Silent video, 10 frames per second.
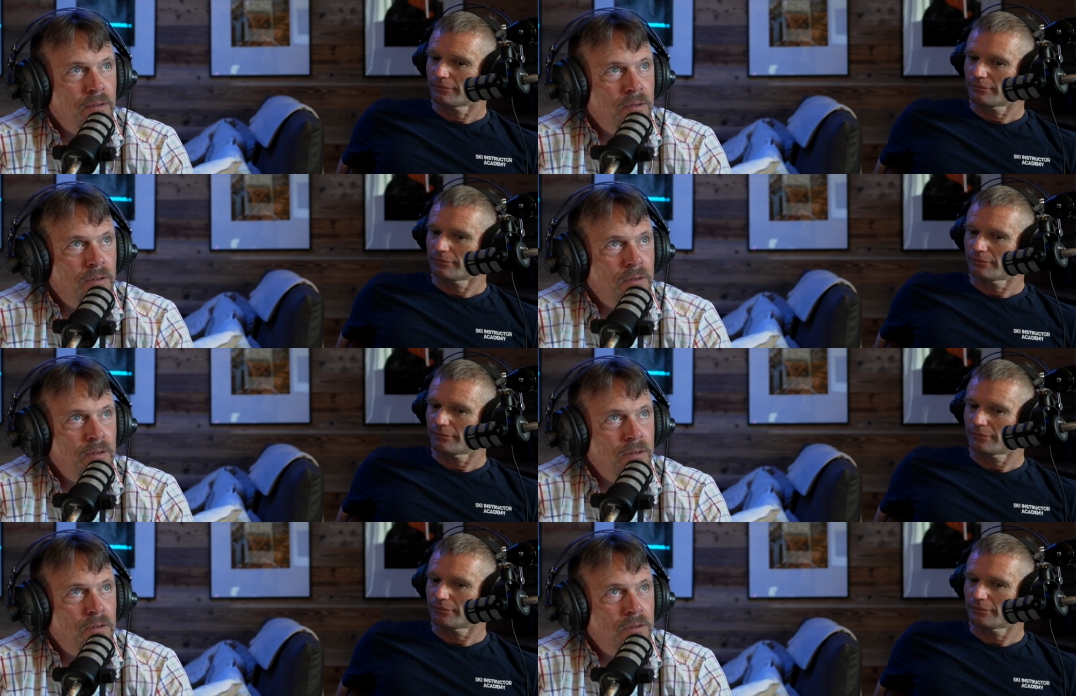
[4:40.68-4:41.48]

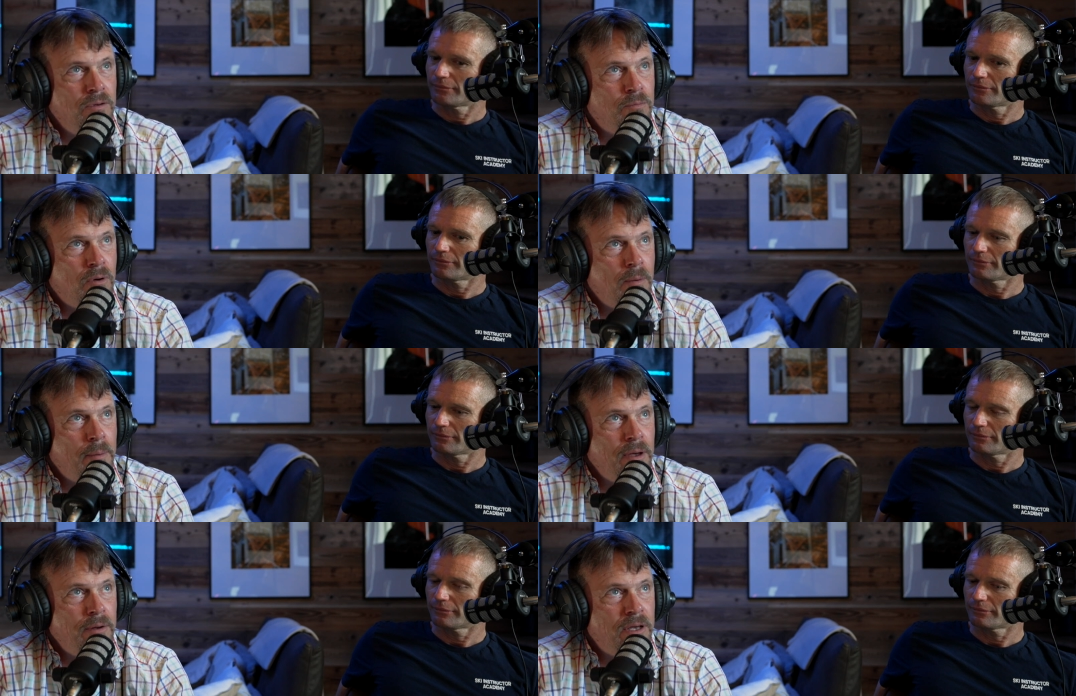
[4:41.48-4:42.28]
Speaker 1: you, you're
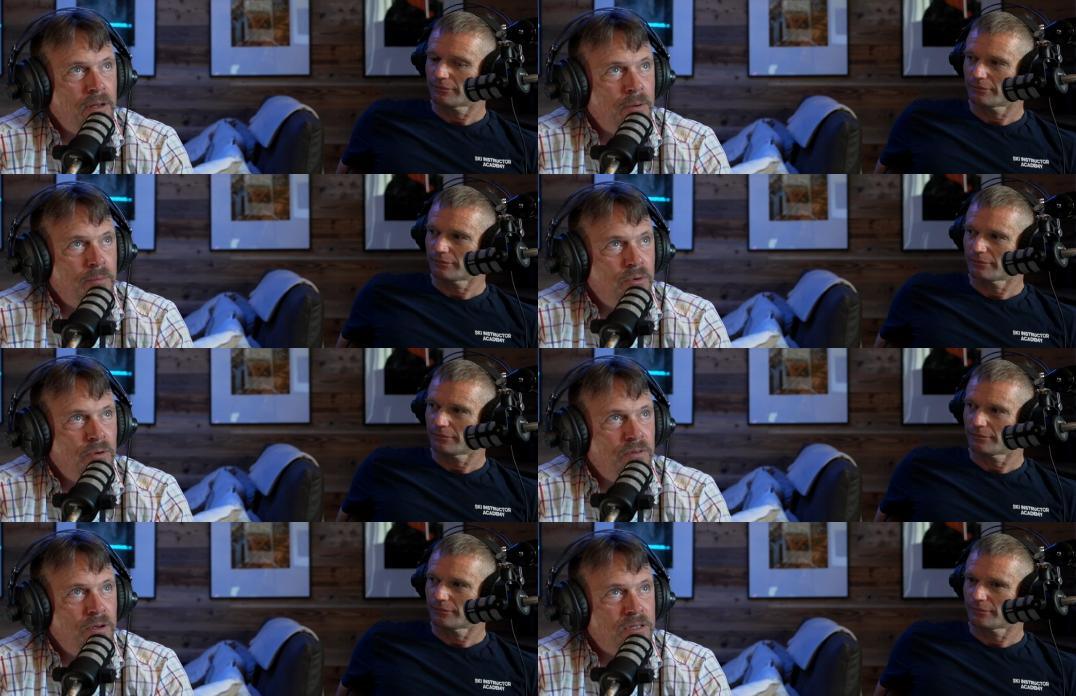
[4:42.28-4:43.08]
probably only going to
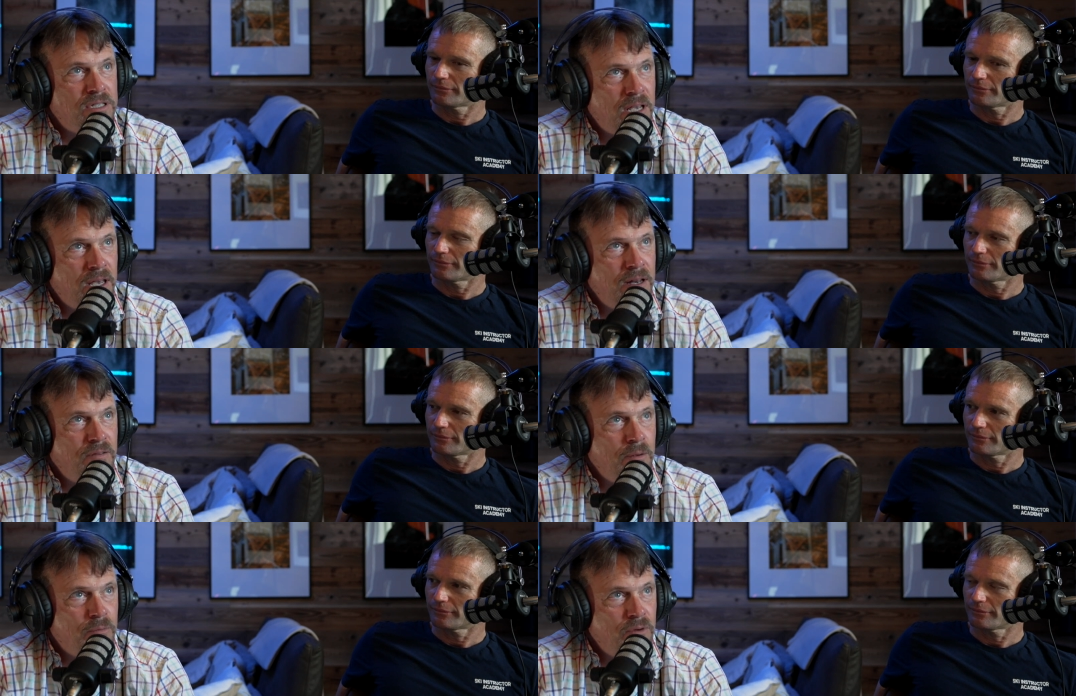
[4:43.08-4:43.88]
improve your
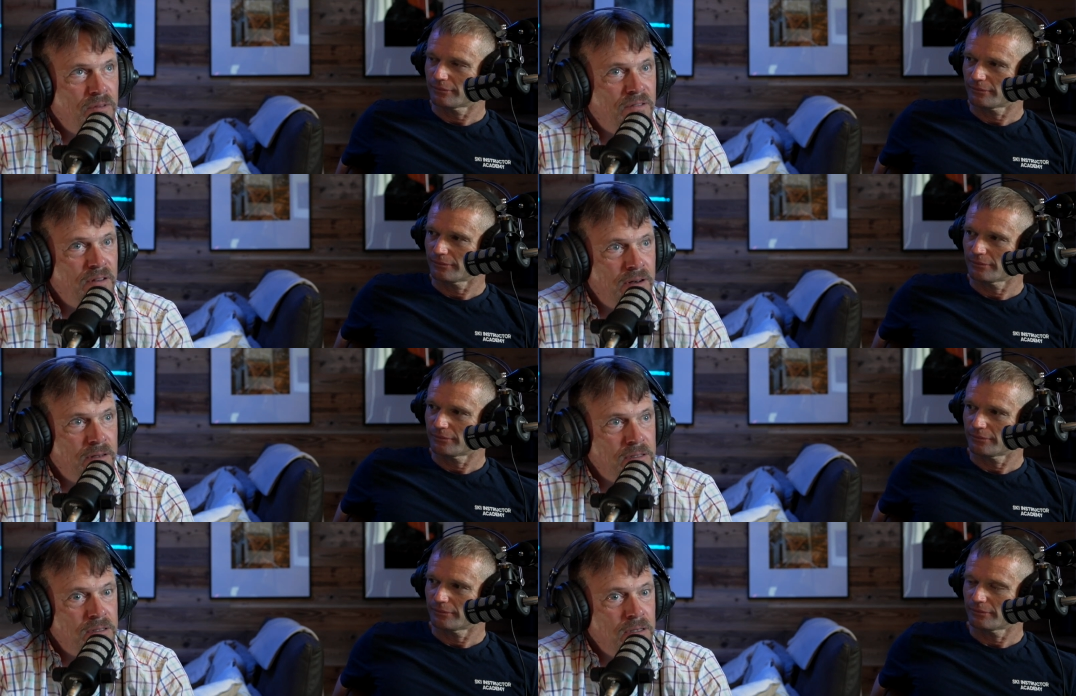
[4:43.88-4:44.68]
skiing if you improve your
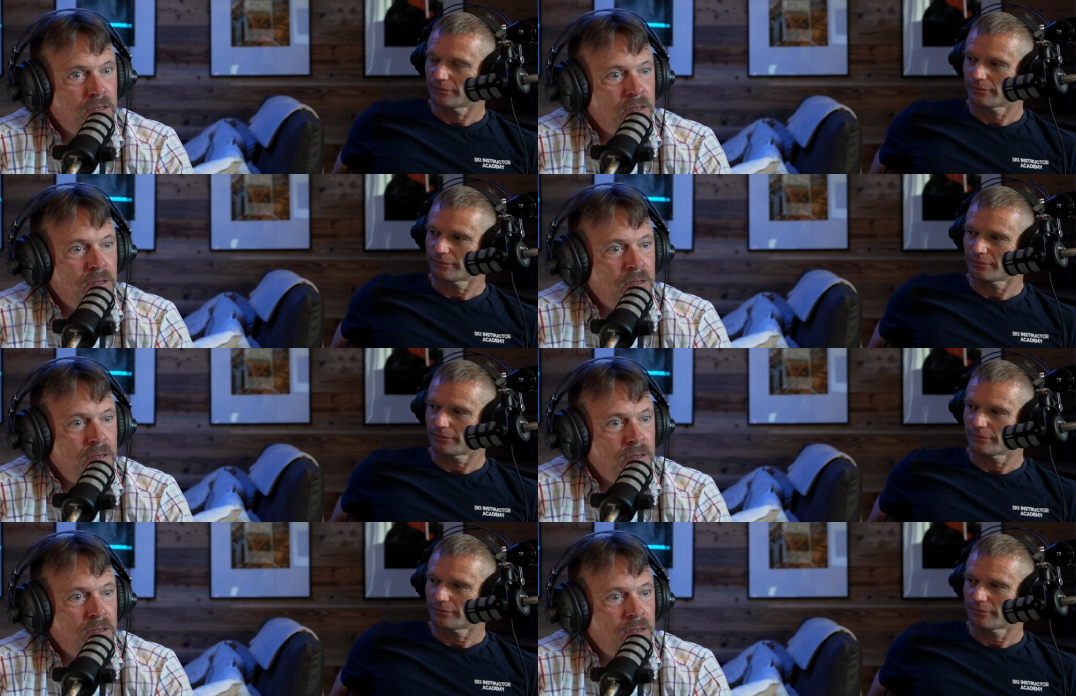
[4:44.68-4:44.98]
fitness.